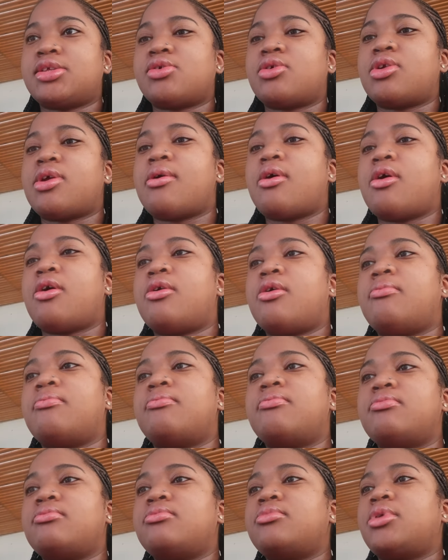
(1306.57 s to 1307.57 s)
It's on the
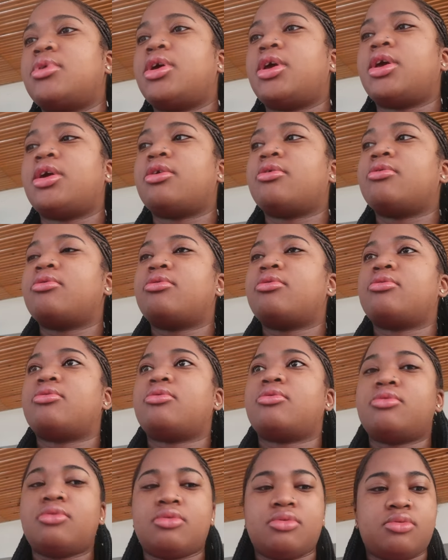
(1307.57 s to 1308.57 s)

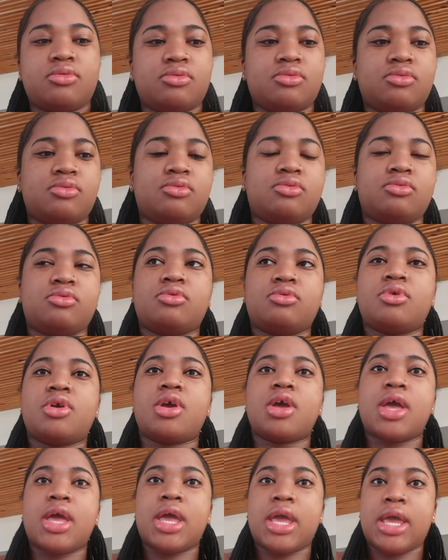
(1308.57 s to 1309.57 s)
here.
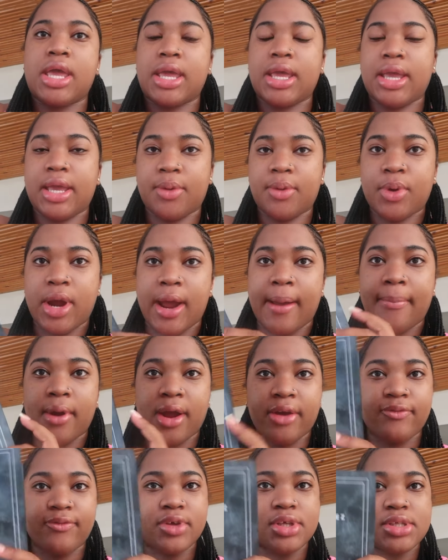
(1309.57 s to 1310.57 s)
And we're at
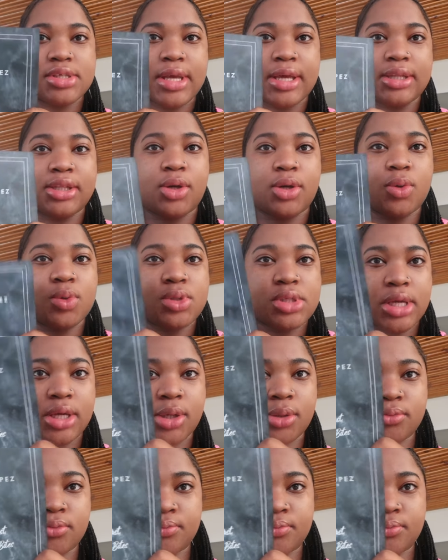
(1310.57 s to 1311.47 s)
breakfast at the hotel.